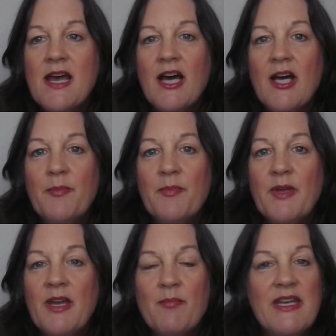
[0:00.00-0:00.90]

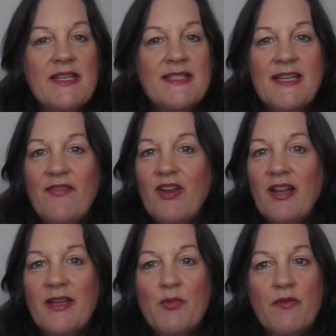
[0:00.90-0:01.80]
But it's
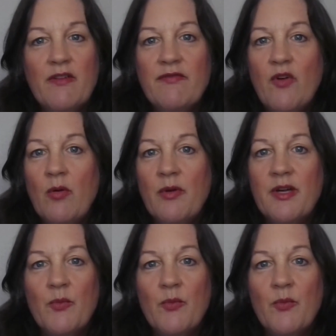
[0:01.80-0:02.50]
definitely moving forward.